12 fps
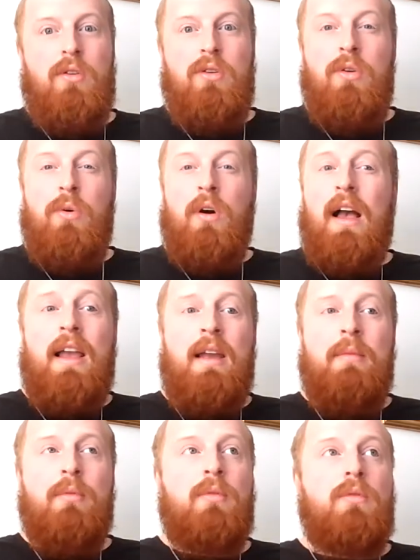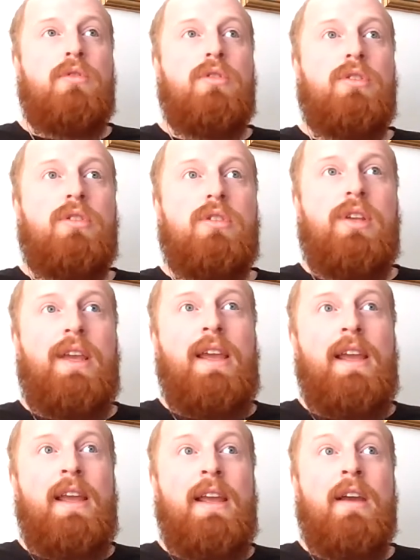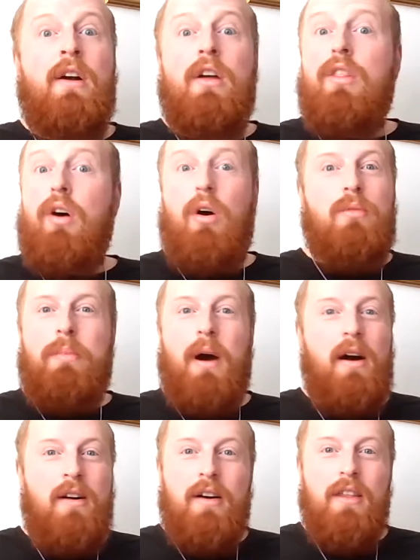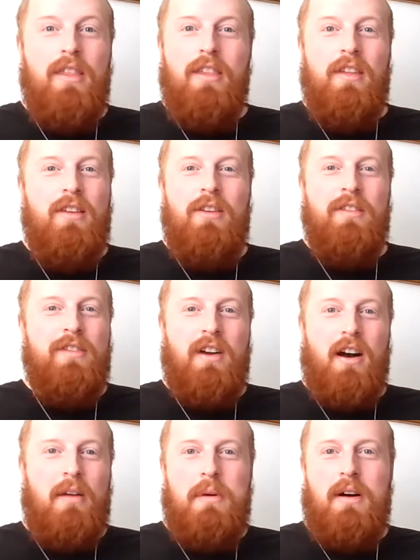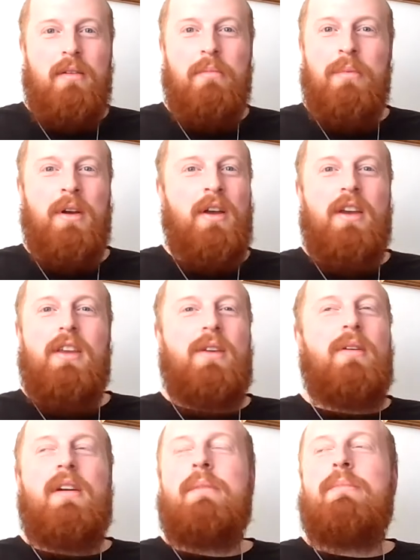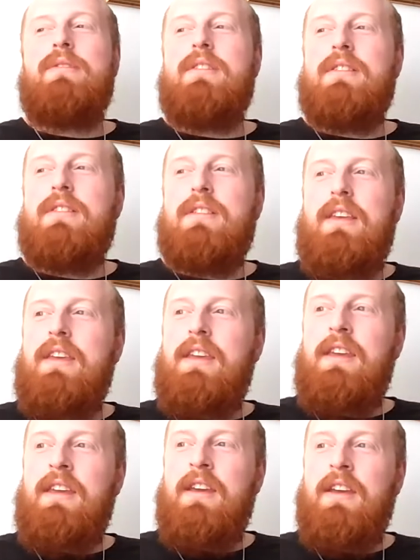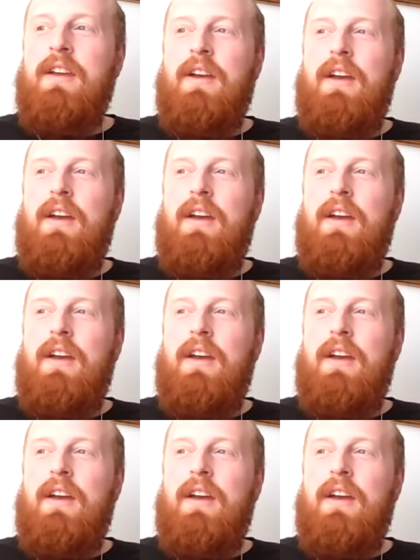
you are able to see the whole path that you have come up. You're able to see